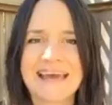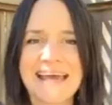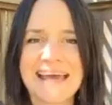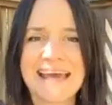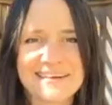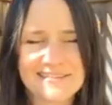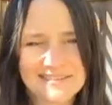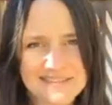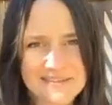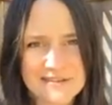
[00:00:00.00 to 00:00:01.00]
Hey there,
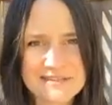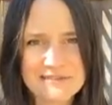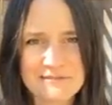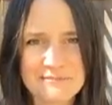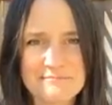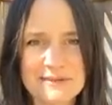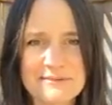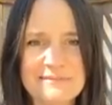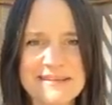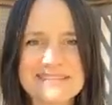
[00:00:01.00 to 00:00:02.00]
this is Kristi from
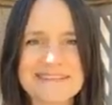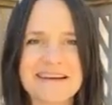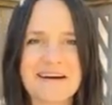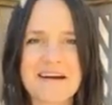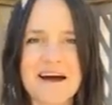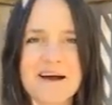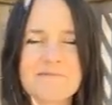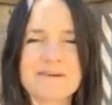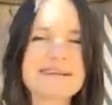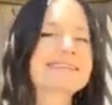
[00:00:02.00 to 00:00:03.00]
birdmentor.com,
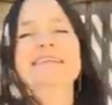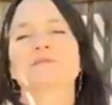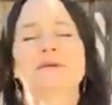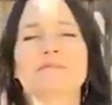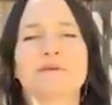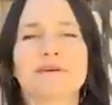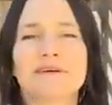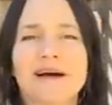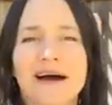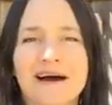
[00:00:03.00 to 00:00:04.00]
where I teach
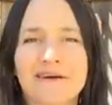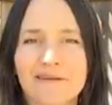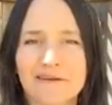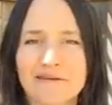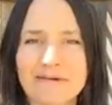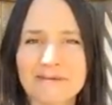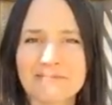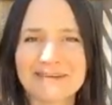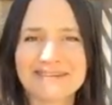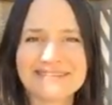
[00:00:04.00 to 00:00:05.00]
people how to learn about
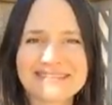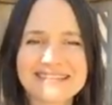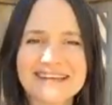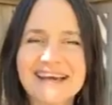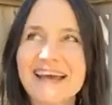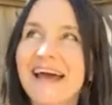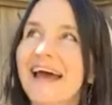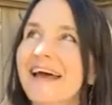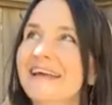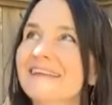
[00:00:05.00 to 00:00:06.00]
birds.
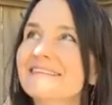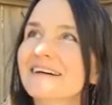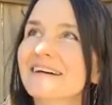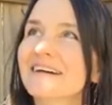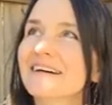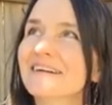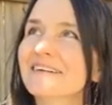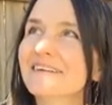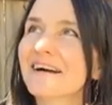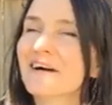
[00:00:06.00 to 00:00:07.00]
And I
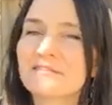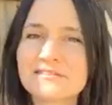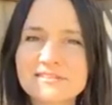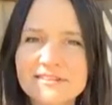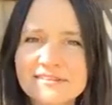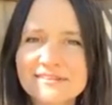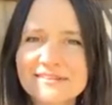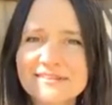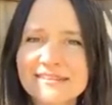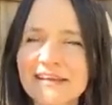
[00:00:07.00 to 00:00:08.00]
was just
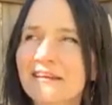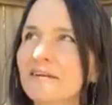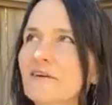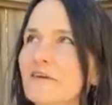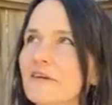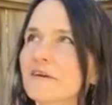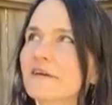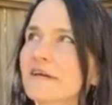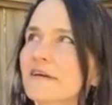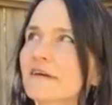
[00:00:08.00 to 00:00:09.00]
a second ago
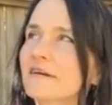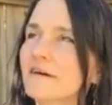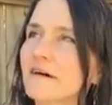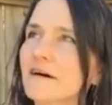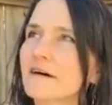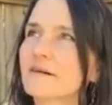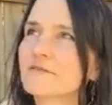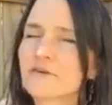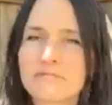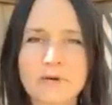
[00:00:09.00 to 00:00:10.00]
hearing a
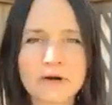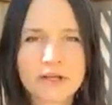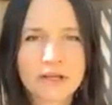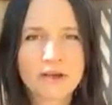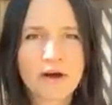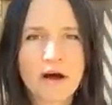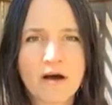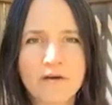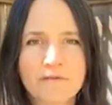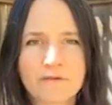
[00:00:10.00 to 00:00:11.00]
sort of barking
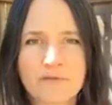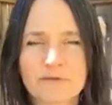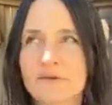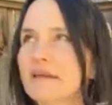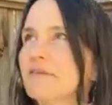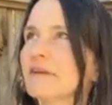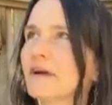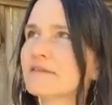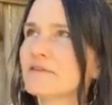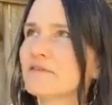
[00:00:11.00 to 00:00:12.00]
call from the raven
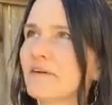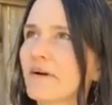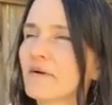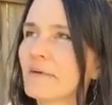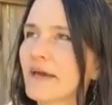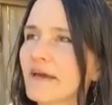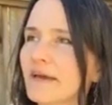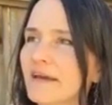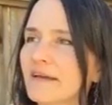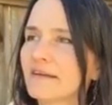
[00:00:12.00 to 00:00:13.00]
not too far away,
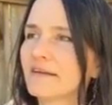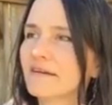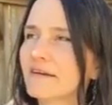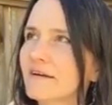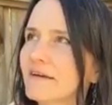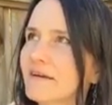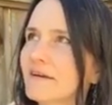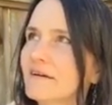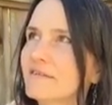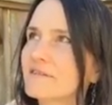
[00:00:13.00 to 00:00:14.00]
and
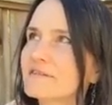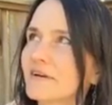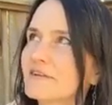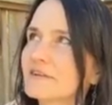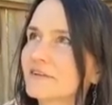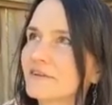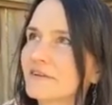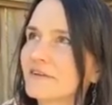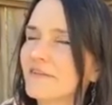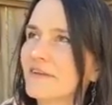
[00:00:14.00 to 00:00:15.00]
started to
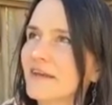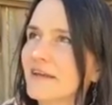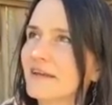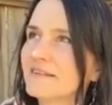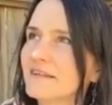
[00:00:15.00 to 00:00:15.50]
learn that